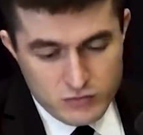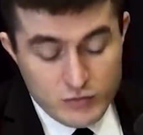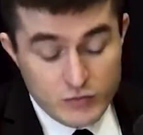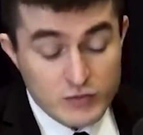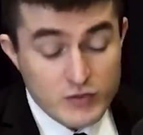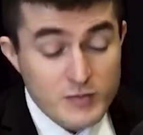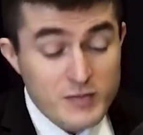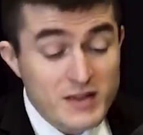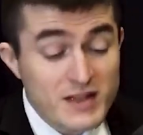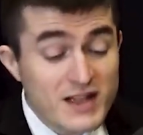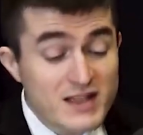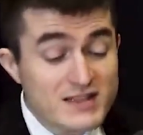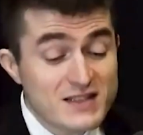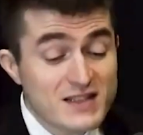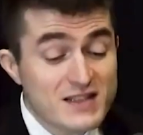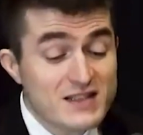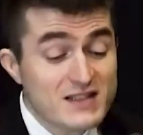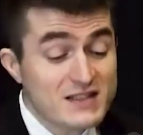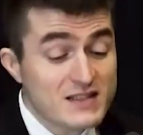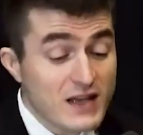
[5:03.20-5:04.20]
So to me, that's
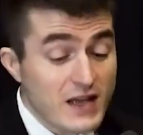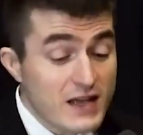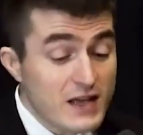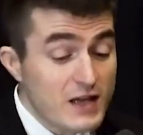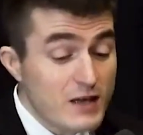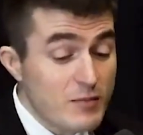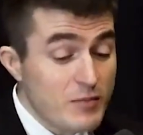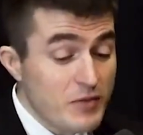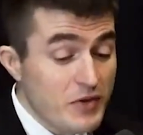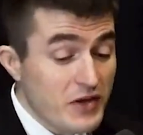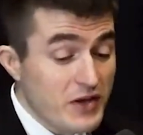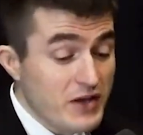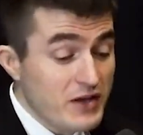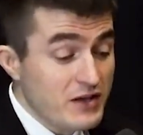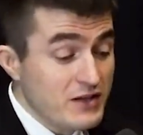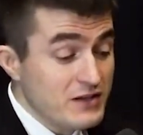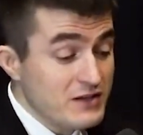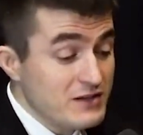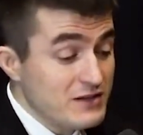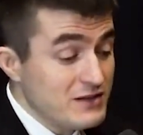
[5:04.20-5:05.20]
exciting
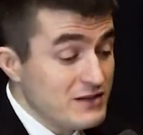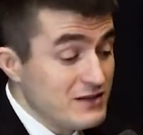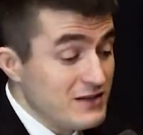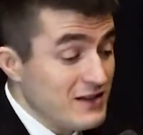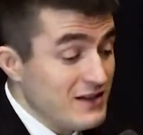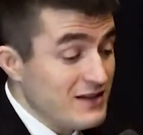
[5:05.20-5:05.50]
because